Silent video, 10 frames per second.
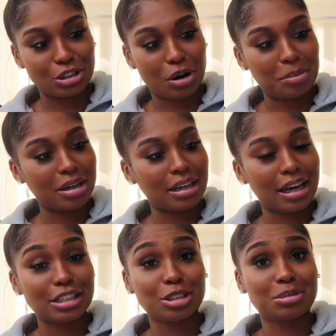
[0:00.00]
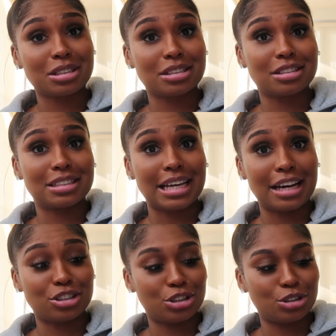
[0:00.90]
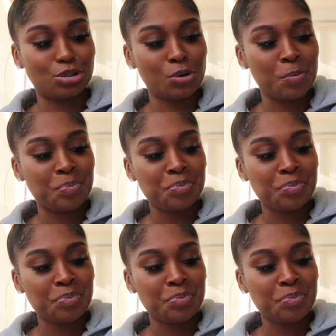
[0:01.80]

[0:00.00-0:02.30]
So I'm going to catch up to day 2